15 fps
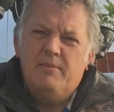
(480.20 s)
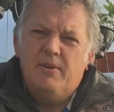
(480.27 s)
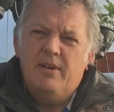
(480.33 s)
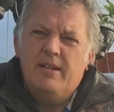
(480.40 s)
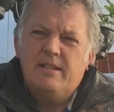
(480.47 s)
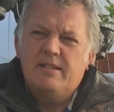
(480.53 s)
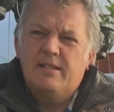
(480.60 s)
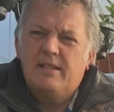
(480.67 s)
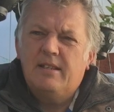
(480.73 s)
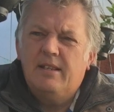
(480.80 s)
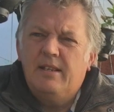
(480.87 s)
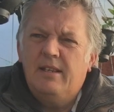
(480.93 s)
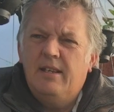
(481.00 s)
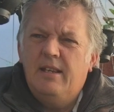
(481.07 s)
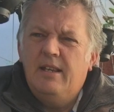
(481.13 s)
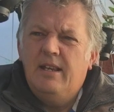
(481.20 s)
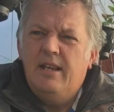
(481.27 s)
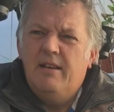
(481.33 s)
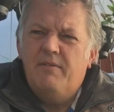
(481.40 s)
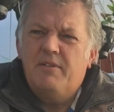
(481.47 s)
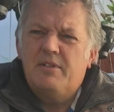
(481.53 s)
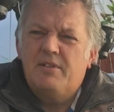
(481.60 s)
moist.
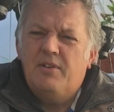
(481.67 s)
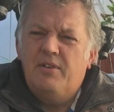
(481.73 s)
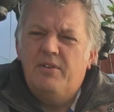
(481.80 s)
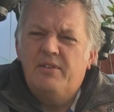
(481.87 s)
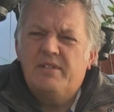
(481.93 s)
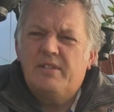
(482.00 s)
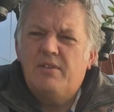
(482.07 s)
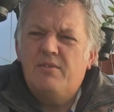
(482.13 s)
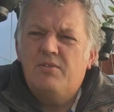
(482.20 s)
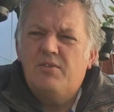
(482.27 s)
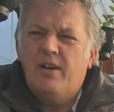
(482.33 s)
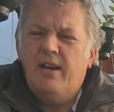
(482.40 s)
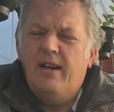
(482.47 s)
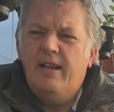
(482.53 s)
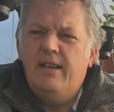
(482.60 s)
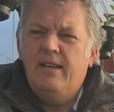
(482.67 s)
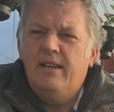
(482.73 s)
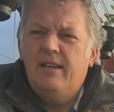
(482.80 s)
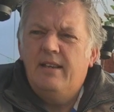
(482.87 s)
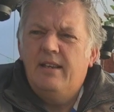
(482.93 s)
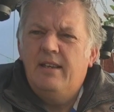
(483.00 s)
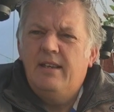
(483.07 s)
If the soil is too dry,
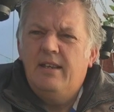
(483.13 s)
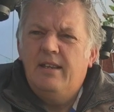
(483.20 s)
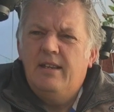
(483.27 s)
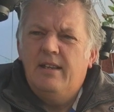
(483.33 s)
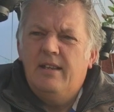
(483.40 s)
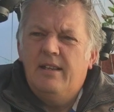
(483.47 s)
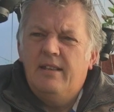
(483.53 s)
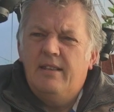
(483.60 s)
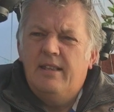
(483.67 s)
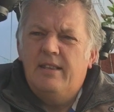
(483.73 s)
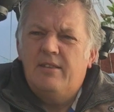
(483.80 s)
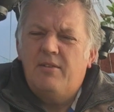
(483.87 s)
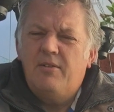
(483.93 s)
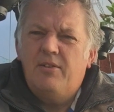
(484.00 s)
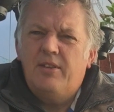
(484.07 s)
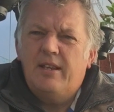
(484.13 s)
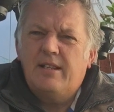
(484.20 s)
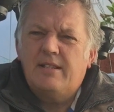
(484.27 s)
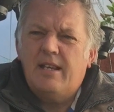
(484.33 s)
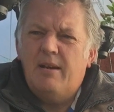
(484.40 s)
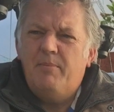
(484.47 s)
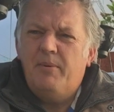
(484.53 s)
then two
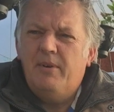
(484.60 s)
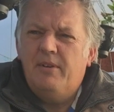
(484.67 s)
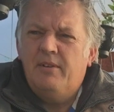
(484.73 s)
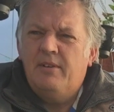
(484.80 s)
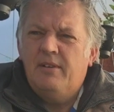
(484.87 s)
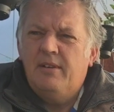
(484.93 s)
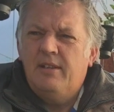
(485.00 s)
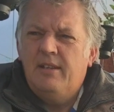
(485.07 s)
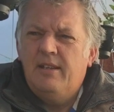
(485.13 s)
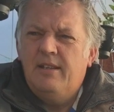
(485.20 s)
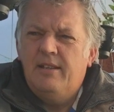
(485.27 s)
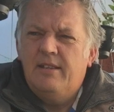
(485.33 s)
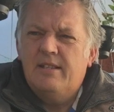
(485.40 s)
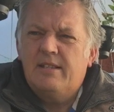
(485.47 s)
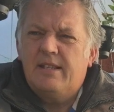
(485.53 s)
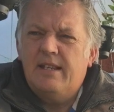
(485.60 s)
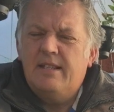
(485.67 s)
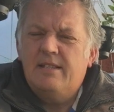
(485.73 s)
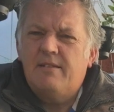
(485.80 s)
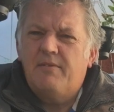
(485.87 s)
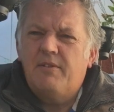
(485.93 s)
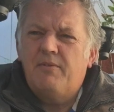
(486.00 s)
things happen. The
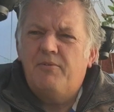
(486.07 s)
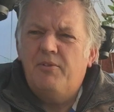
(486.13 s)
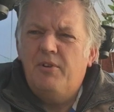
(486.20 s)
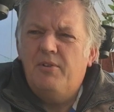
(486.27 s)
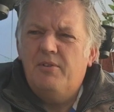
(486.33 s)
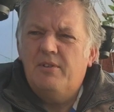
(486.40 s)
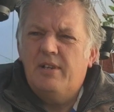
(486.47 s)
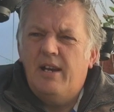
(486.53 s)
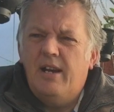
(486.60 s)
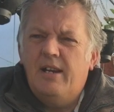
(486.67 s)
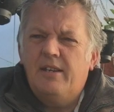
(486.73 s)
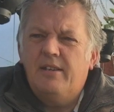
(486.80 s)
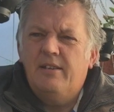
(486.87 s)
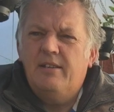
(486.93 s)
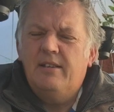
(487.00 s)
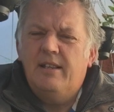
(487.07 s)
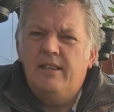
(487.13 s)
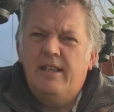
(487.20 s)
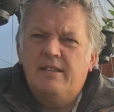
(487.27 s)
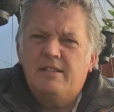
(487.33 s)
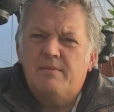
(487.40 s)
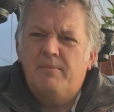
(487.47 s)
skins of the fruit harden and
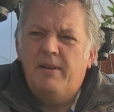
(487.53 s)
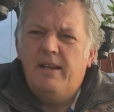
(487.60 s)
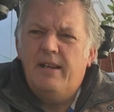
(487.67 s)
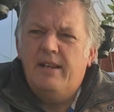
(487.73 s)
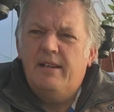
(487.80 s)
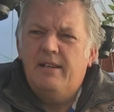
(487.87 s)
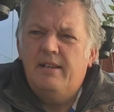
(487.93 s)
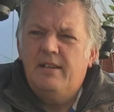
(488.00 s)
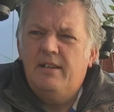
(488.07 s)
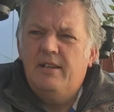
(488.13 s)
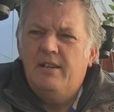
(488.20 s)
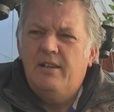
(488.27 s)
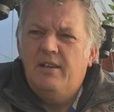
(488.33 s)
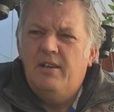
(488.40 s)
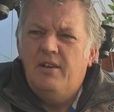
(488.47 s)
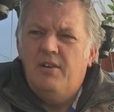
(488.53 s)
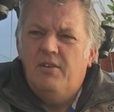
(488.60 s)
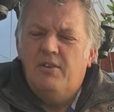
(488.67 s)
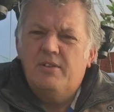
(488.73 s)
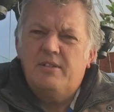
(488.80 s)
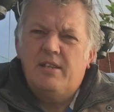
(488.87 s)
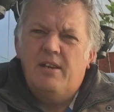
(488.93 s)
then split.
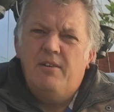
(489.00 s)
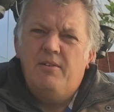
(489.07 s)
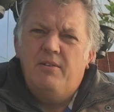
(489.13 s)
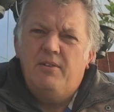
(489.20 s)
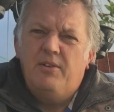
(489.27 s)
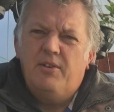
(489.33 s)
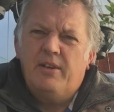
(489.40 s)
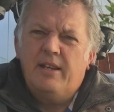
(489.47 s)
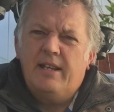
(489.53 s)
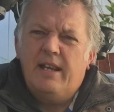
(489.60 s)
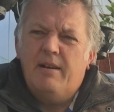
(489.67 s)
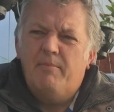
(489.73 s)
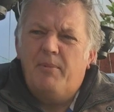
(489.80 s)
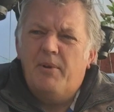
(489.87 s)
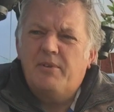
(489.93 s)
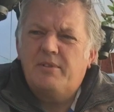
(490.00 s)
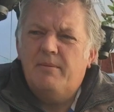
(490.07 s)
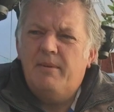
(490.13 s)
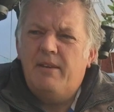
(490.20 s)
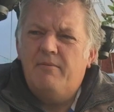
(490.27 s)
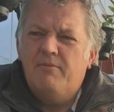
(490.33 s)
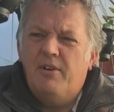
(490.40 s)
Also, you can get
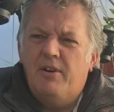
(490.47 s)
blossom end